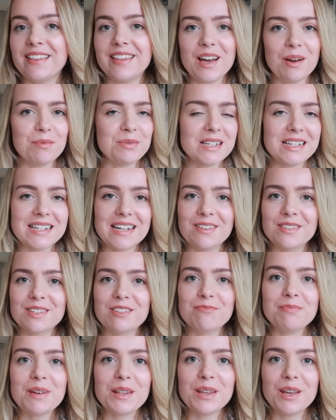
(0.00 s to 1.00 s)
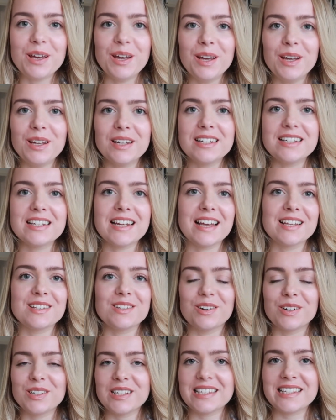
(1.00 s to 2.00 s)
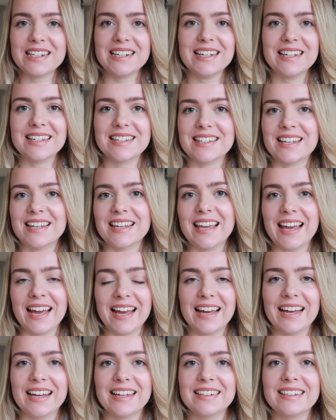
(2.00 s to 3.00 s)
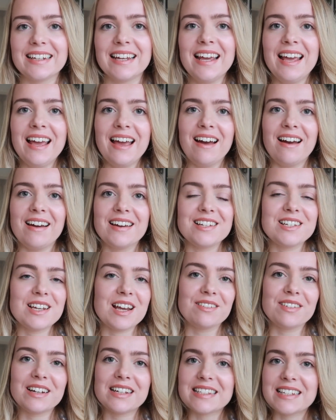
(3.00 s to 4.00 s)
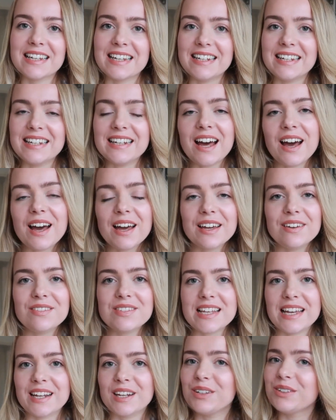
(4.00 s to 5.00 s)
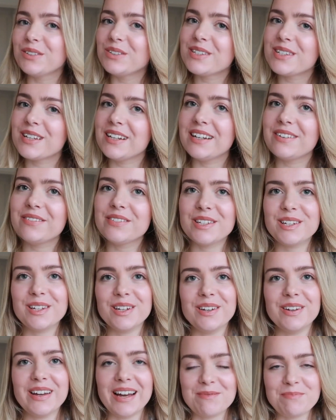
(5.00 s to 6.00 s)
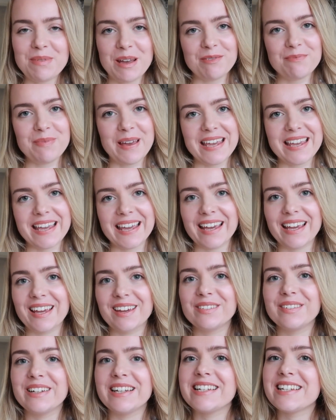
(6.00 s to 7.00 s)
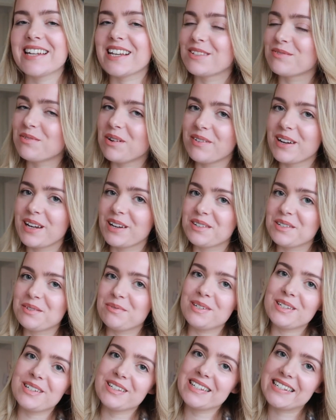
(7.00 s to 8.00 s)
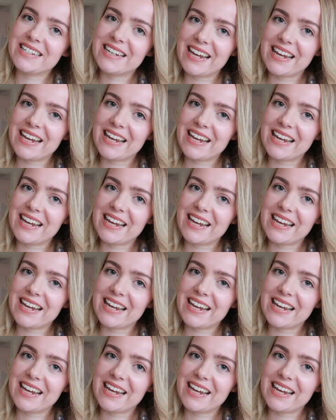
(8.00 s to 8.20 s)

the ups and downs of motherhood as honestly as I can. I share our daily lives, and I also love to do a bit of baking, which is what we're going to be doing